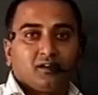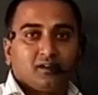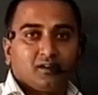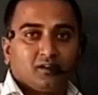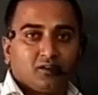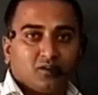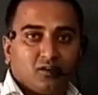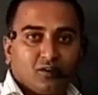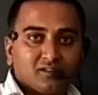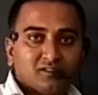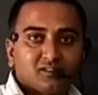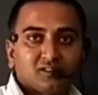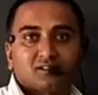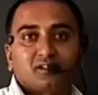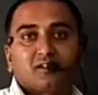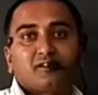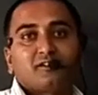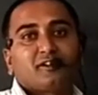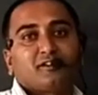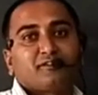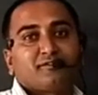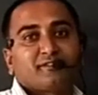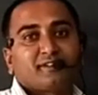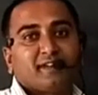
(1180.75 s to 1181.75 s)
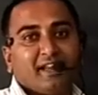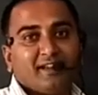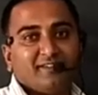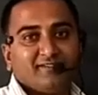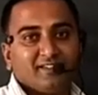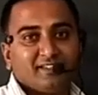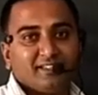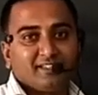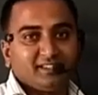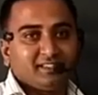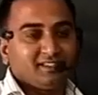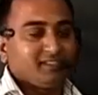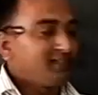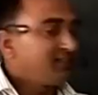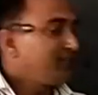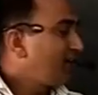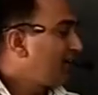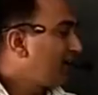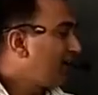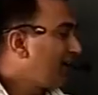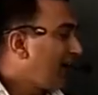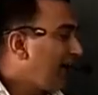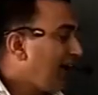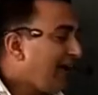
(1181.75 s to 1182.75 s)
constant of
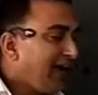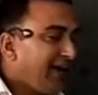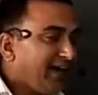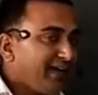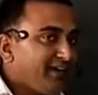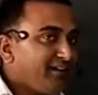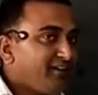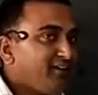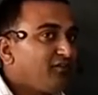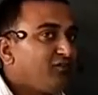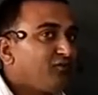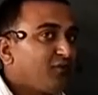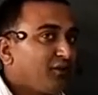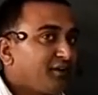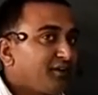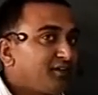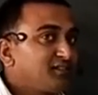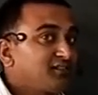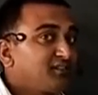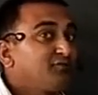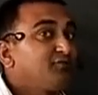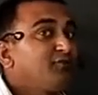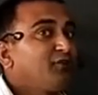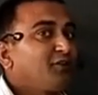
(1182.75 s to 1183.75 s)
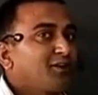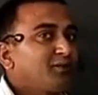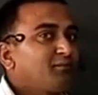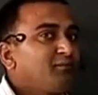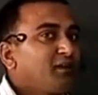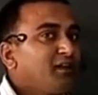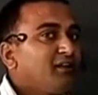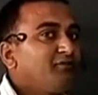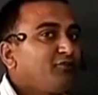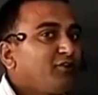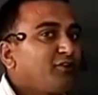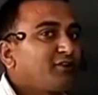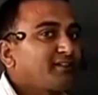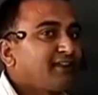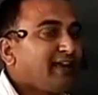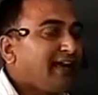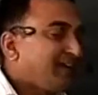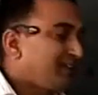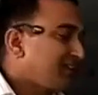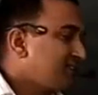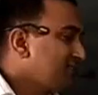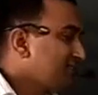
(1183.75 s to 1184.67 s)
gravity and what is the formula for that.